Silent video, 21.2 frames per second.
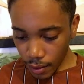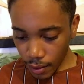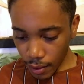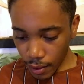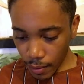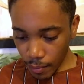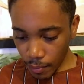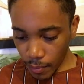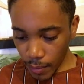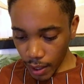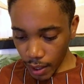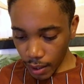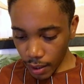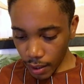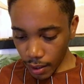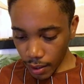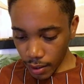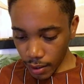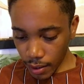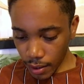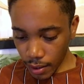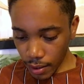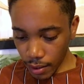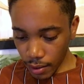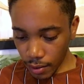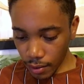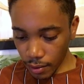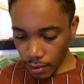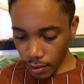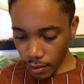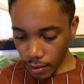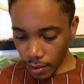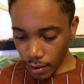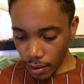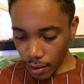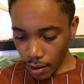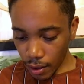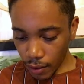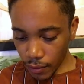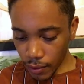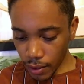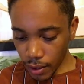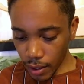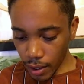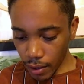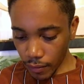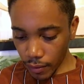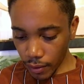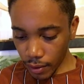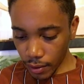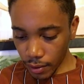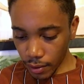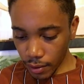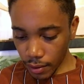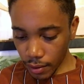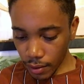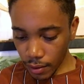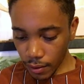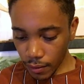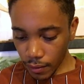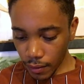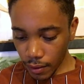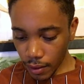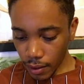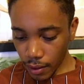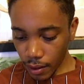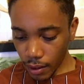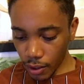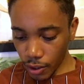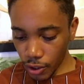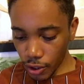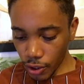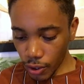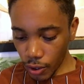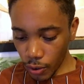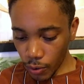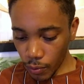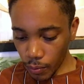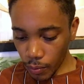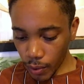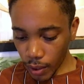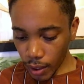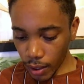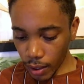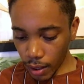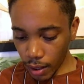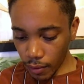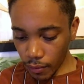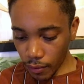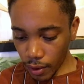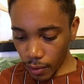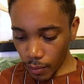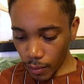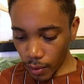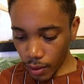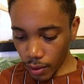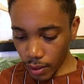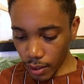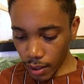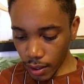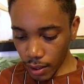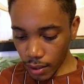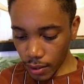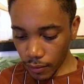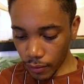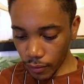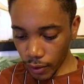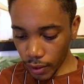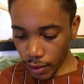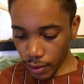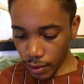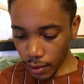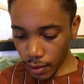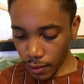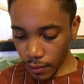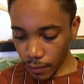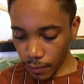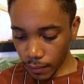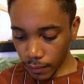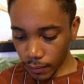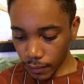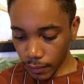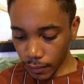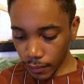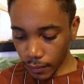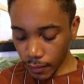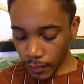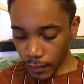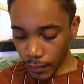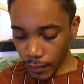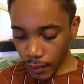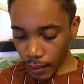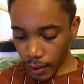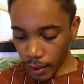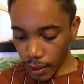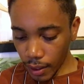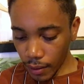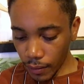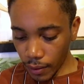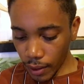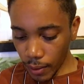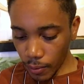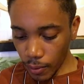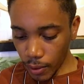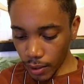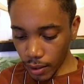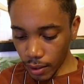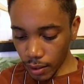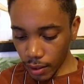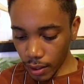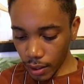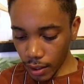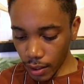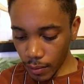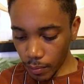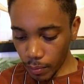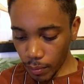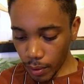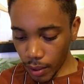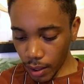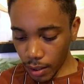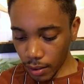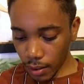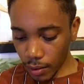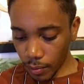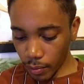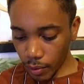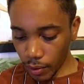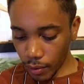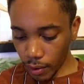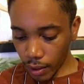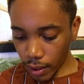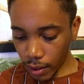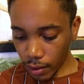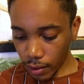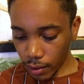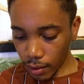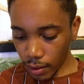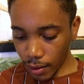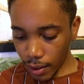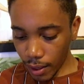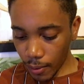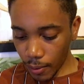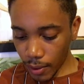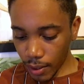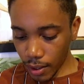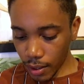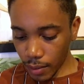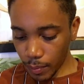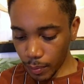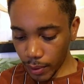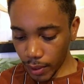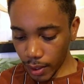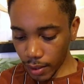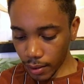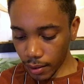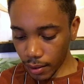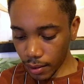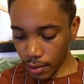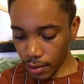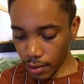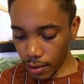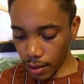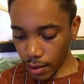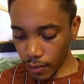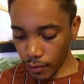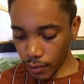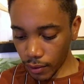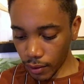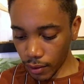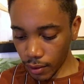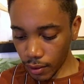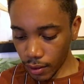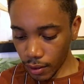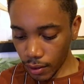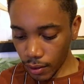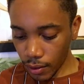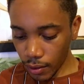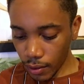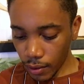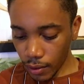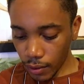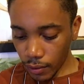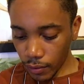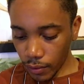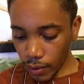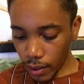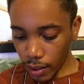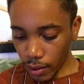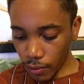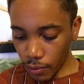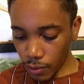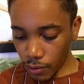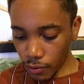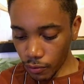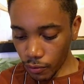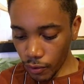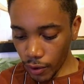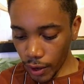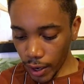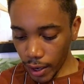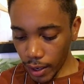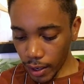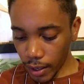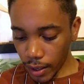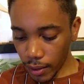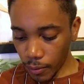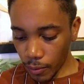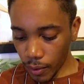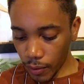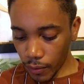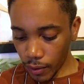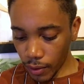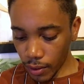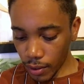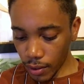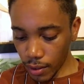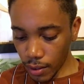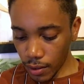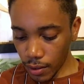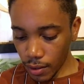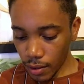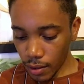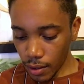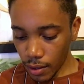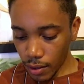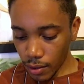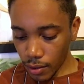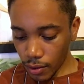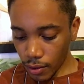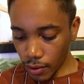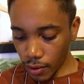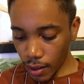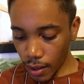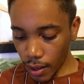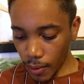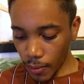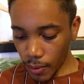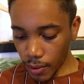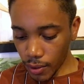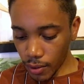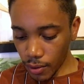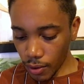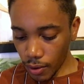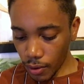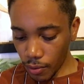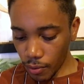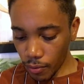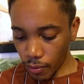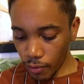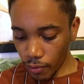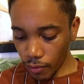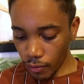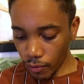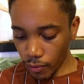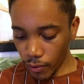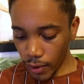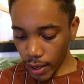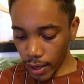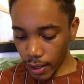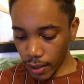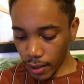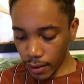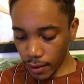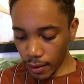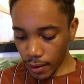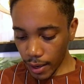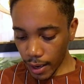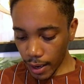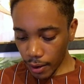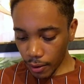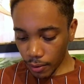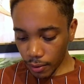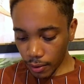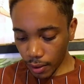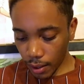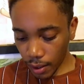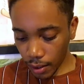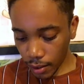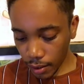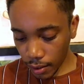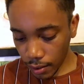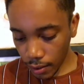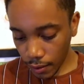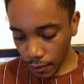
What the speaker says: the meanest of servants. He showed me off amongst his friends. If I wasn't his bastard brother, I was his bastard servant. Father was rarely with us, so there was no rein now on